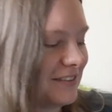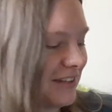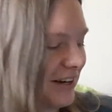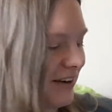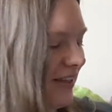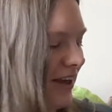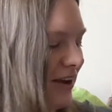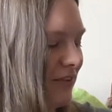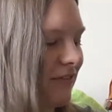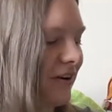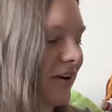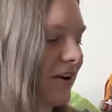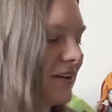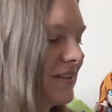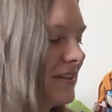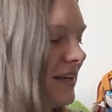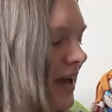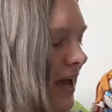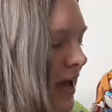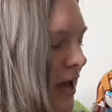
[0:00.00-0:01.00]
don't know how that
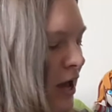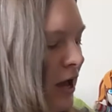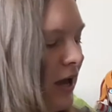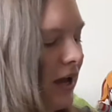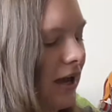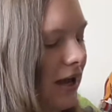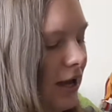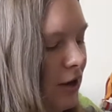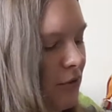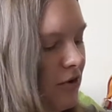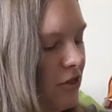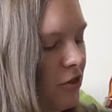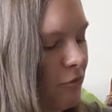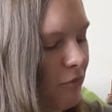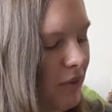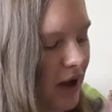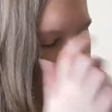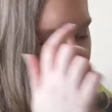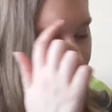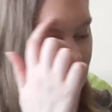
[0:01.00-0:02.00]
works uh, when the
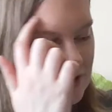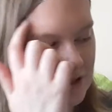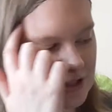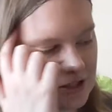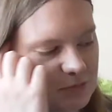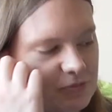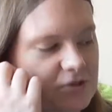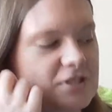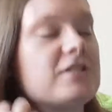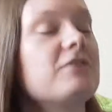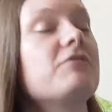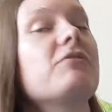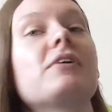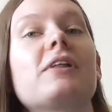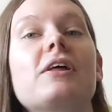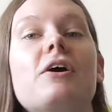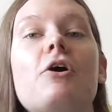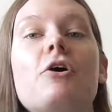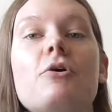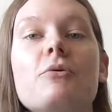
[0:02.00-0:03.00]
pattern is
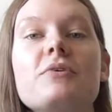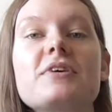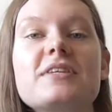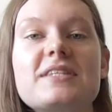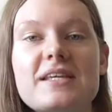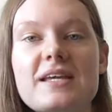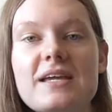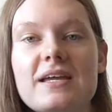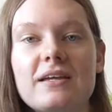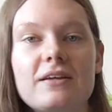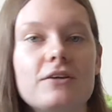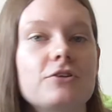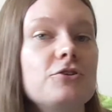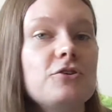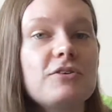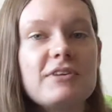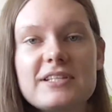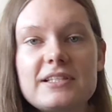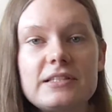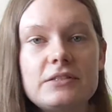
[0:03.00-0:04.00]
specifically always saying,
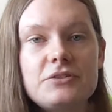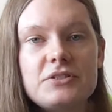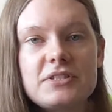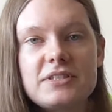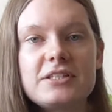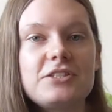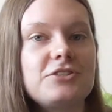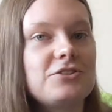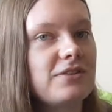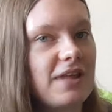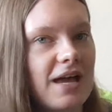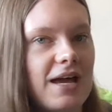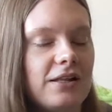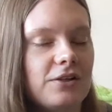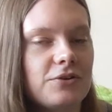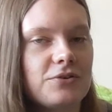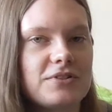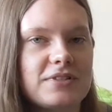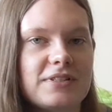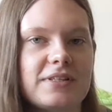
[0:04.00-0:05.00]
do this loosely, do that
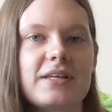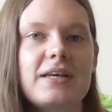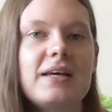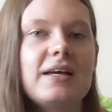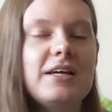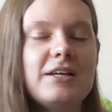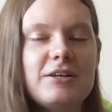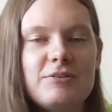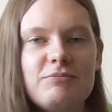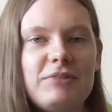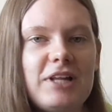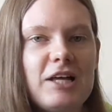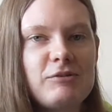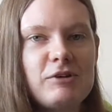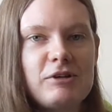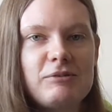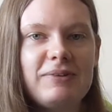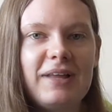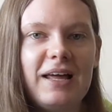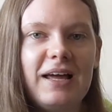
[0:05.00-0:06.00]
loosely, blah
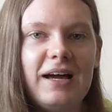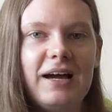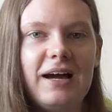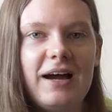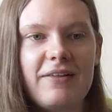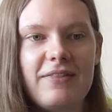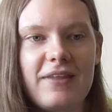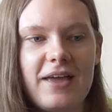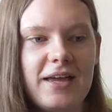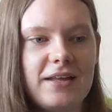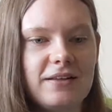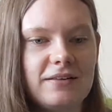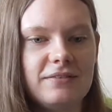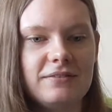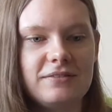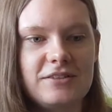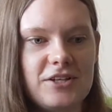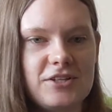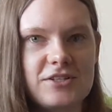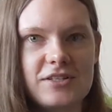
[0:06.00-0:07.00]
blah blah, and then
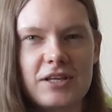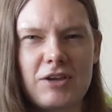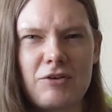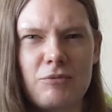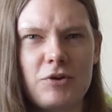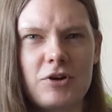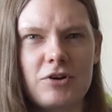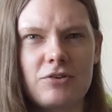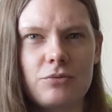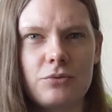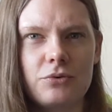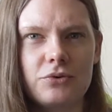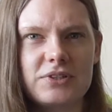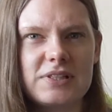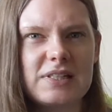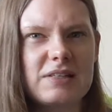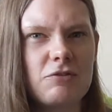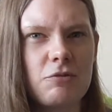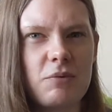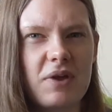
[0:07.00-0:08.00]
doesn't give me enough wool
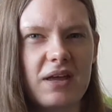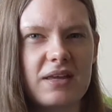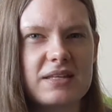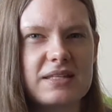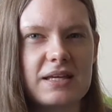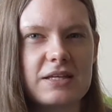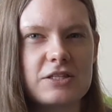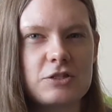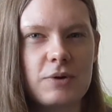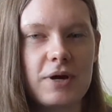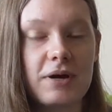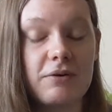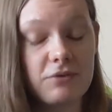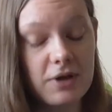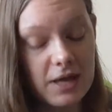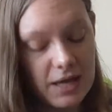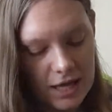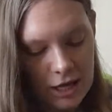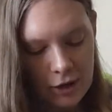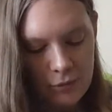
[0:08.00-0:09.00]
to even make a size 12.
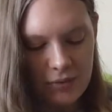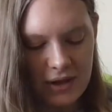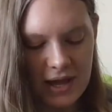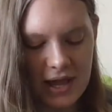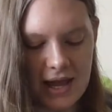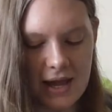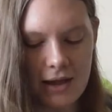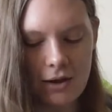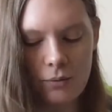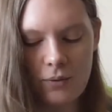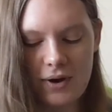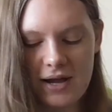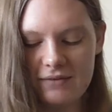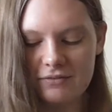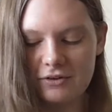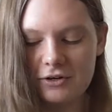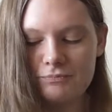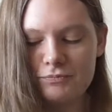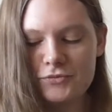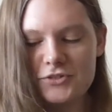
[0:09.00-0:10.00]
But hey,
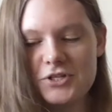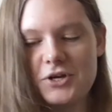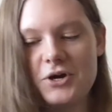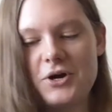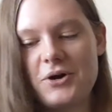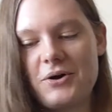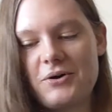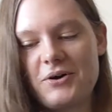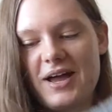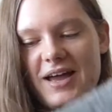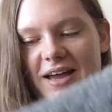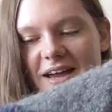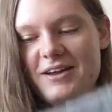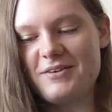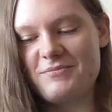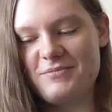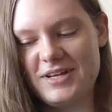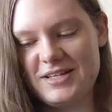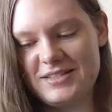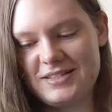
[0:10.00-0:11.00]
whatever. So
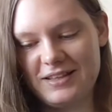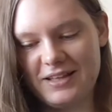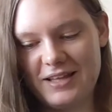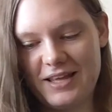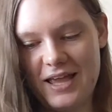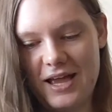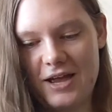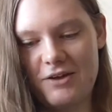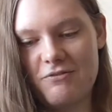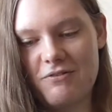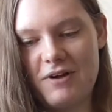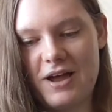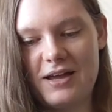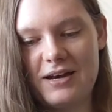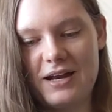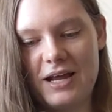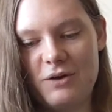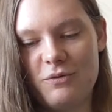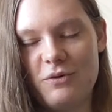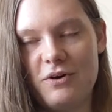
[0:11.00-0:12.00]
uh, basically I
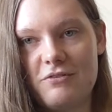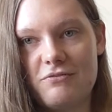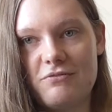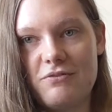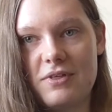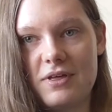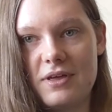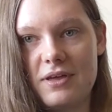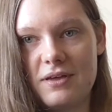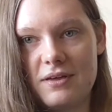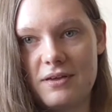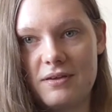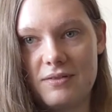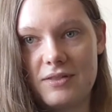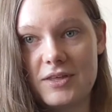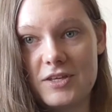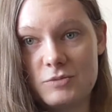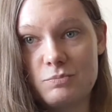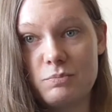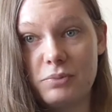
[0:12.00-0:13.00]
ran out of the
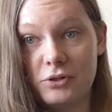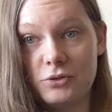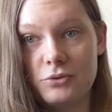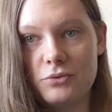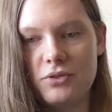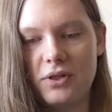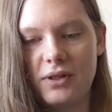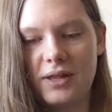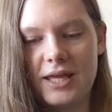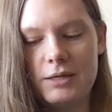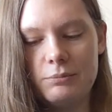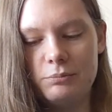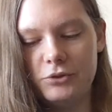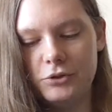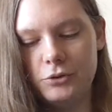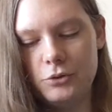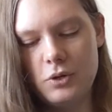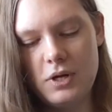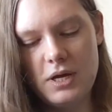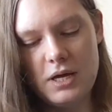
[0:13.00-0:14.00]
this blue, the light
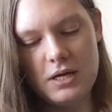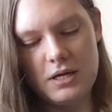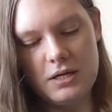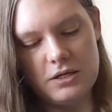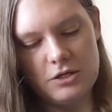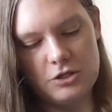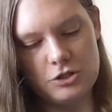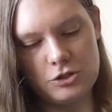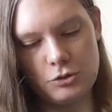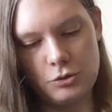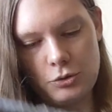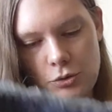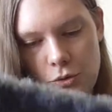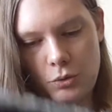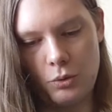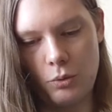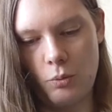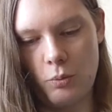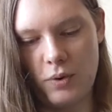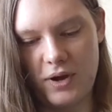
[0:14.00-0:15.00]
blue,
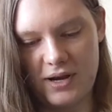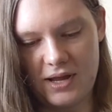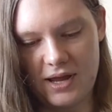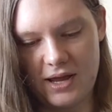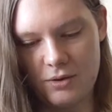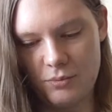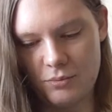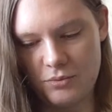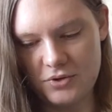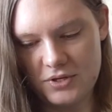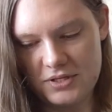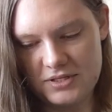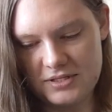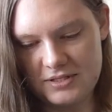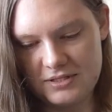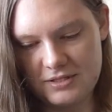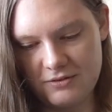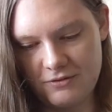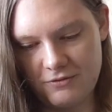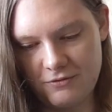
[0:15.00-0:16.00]
so when I
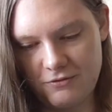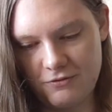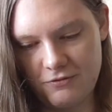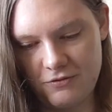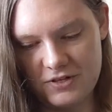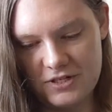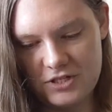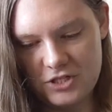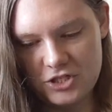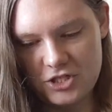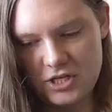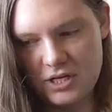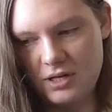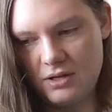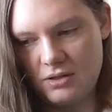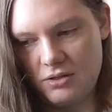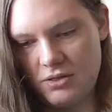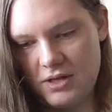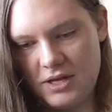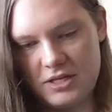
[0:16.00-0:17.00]
was
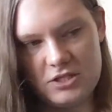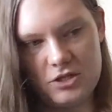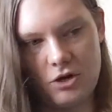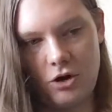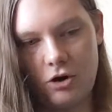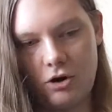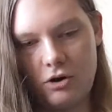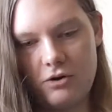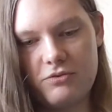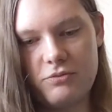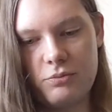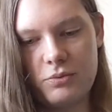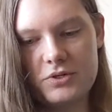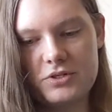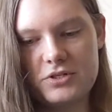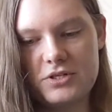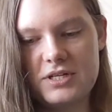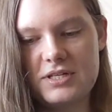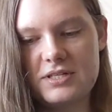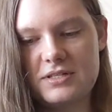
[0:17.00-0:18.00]
finishing this off,
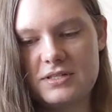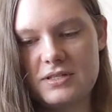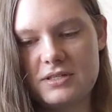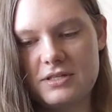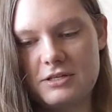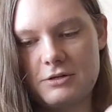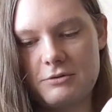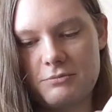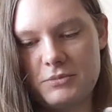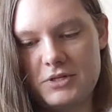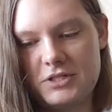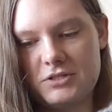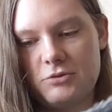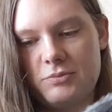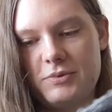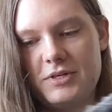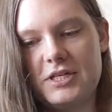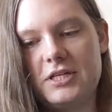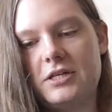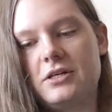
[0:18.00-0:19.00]
where is the middle
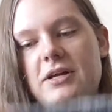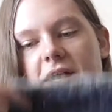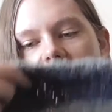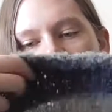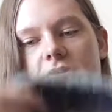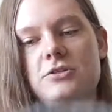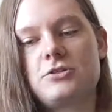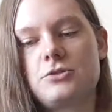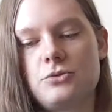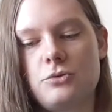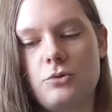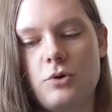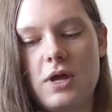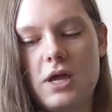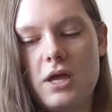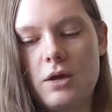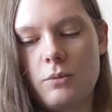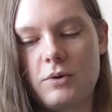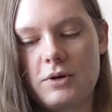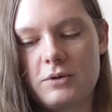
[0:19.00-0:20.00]
bit here? Yeah, so
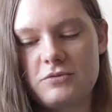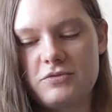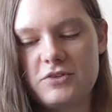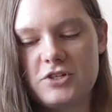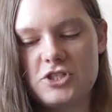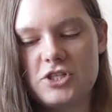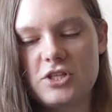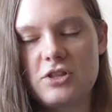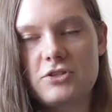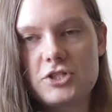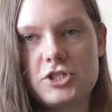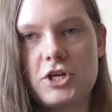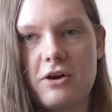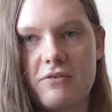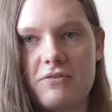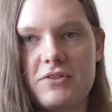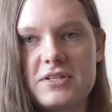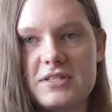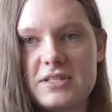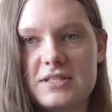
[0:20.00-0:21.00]
when I was finishing this
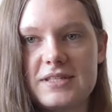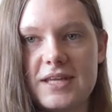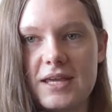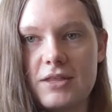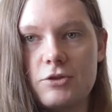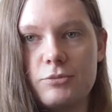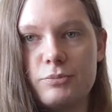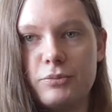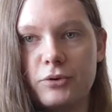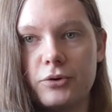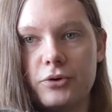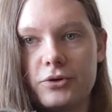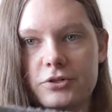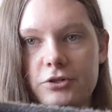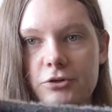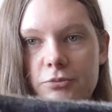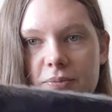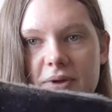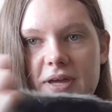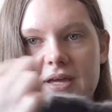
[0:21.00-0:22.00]
off, this is like the
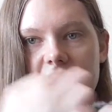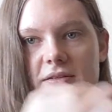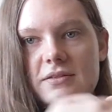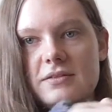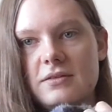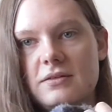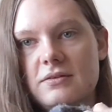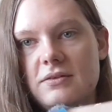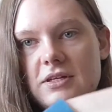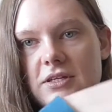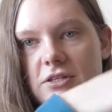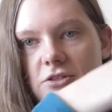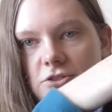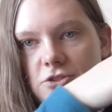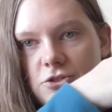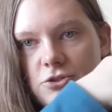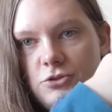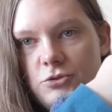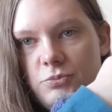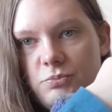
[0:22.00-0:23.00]
border bit that you
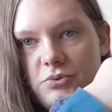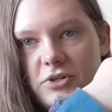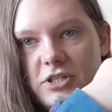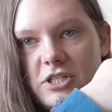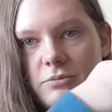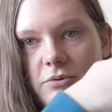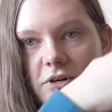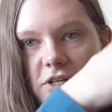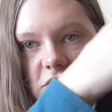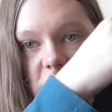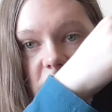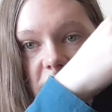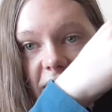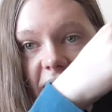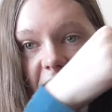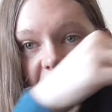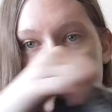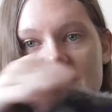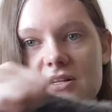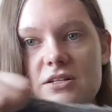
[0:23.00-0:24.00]
do pretty much at the
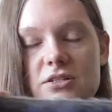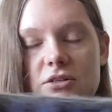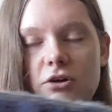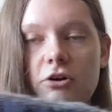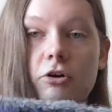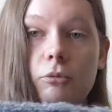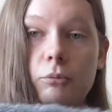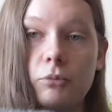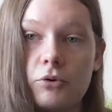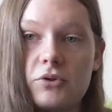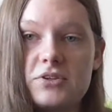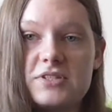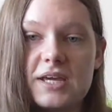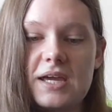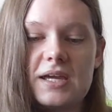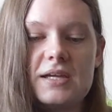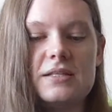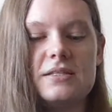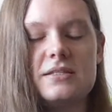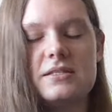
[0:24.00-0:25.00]
end on both
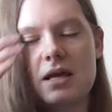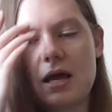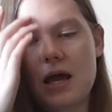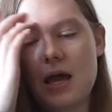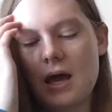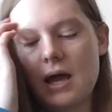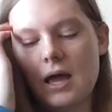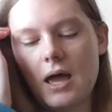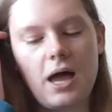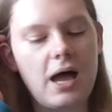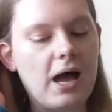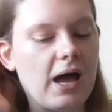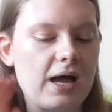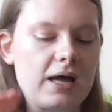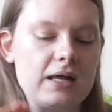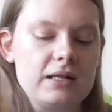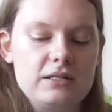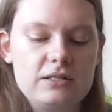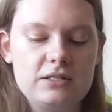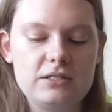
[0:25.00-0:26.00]
sides,
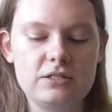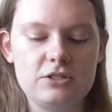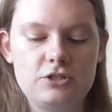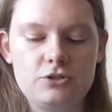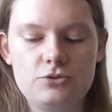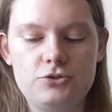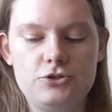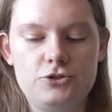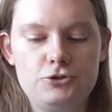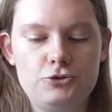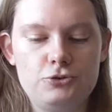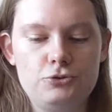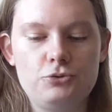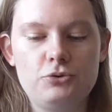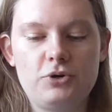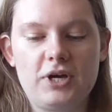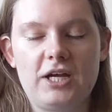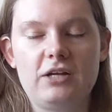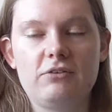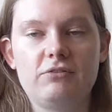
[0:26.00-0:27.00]
and you
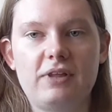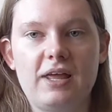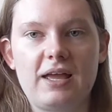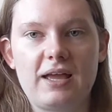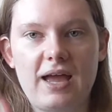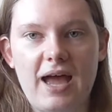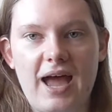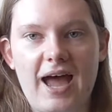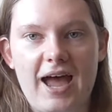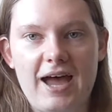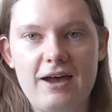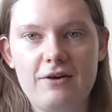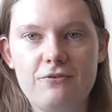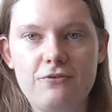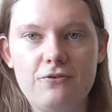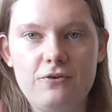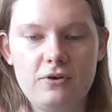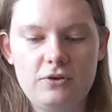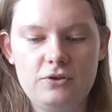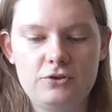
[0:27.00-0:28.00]
do kind of like half
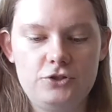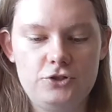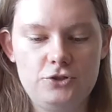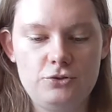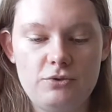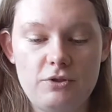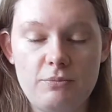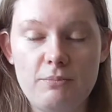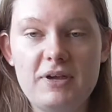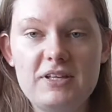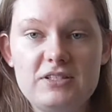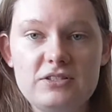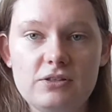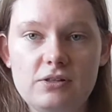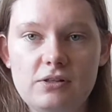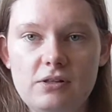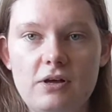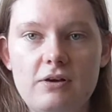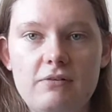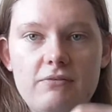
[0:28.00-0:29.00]
to the
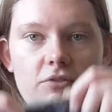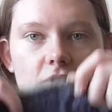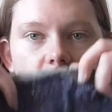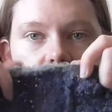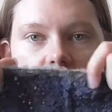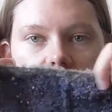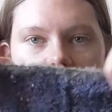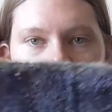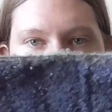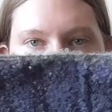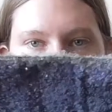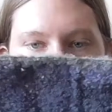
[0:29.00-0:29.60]
middle of the